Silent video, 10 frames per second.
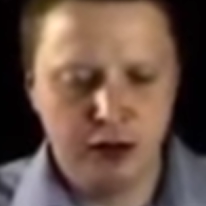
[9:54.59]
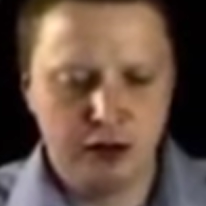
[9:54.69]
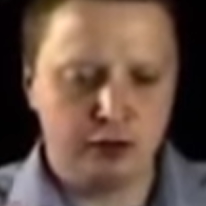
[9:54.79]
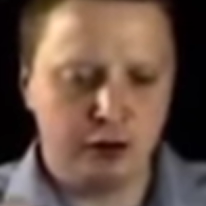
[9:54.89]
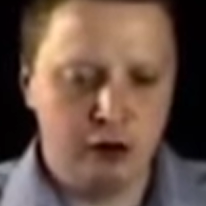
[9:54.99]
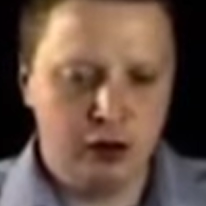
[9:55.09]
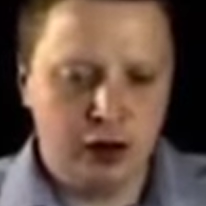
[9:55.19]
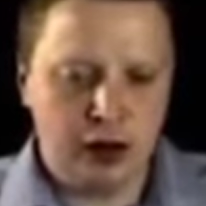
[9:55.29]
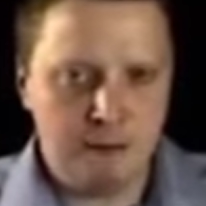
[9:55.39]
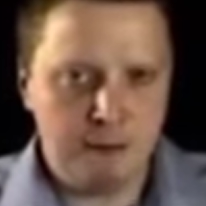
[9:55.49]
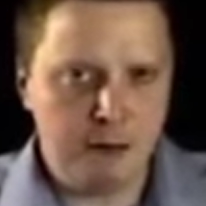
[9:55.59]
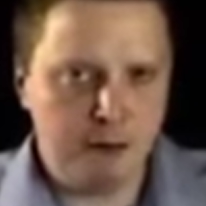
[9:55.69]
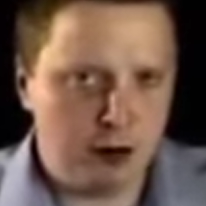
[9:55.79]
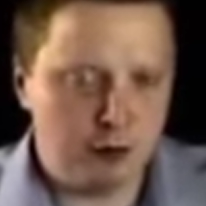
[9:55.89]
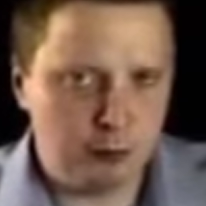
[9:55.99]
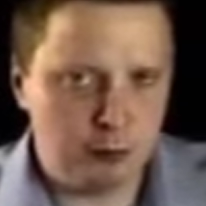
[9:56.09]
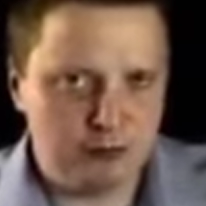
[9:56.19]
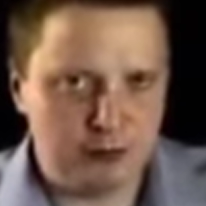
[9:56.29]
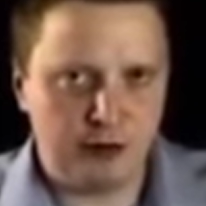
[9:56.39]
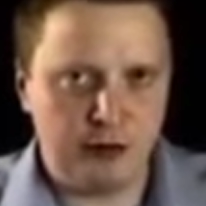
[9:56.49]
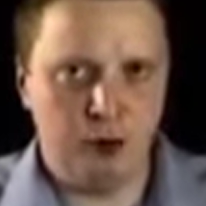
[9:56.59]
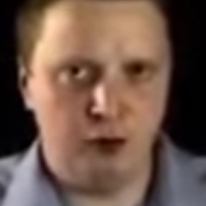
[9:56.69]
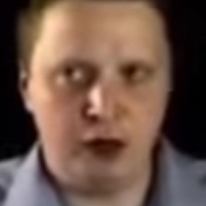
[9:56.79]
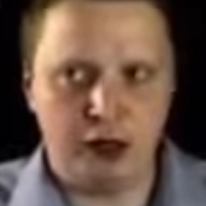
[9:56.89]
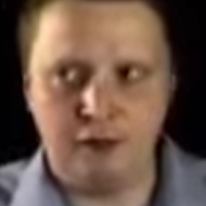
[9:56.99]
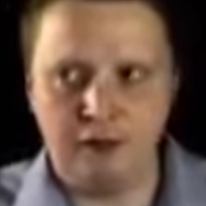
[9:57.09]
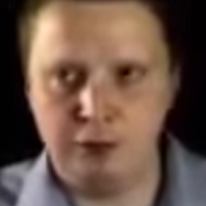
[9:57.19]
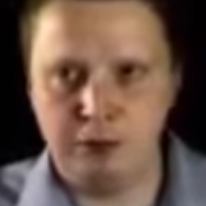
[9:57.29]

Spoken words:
So at the moment, I'd probably fancy Bovnik in this